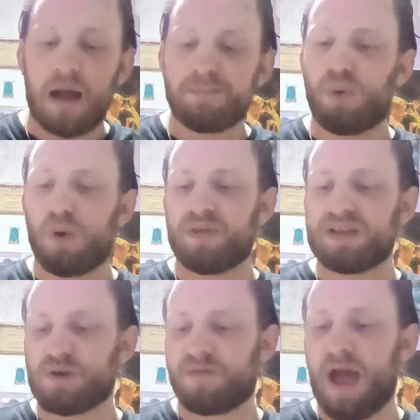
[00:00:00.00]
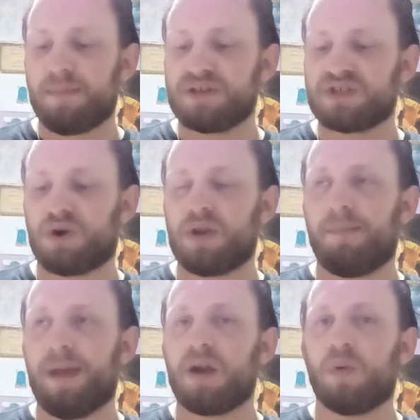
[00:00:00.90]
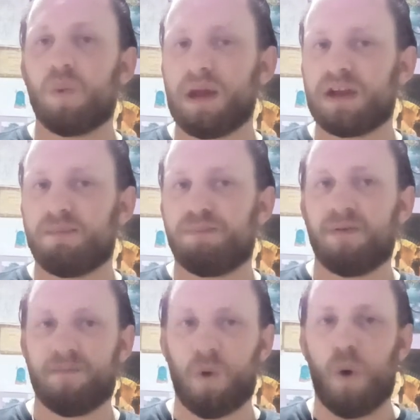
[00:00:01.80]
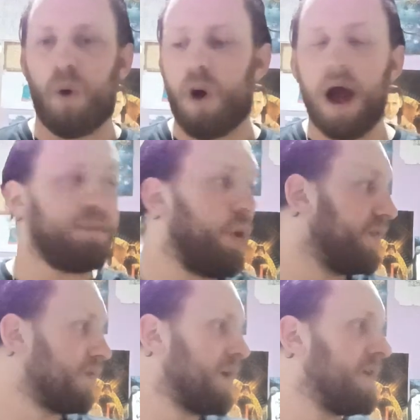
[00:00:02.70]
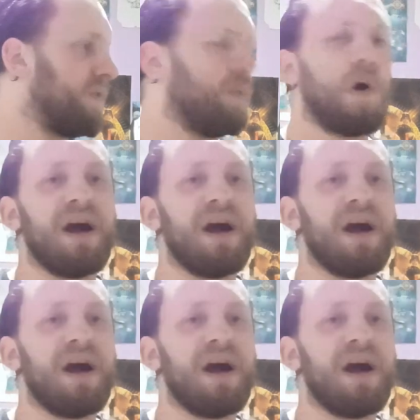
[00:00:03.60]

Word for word: I bought this off Amazon about a week before I bought the Revan one.